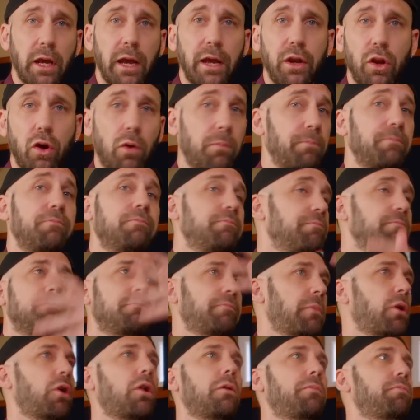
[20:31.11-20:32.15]
I know
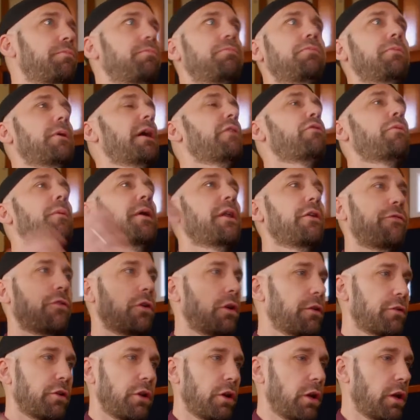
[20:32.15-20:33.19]
everybody
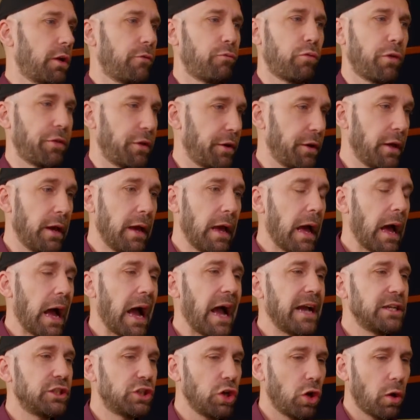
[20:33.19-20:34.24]
falls in love with it.
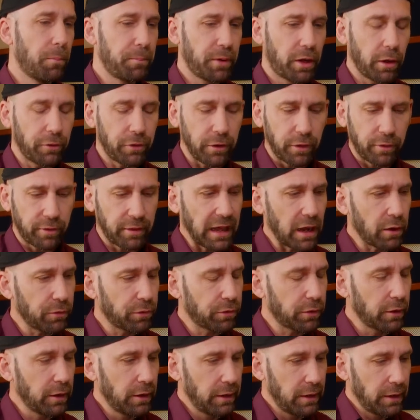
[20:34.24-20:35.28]
I don't, because it sounds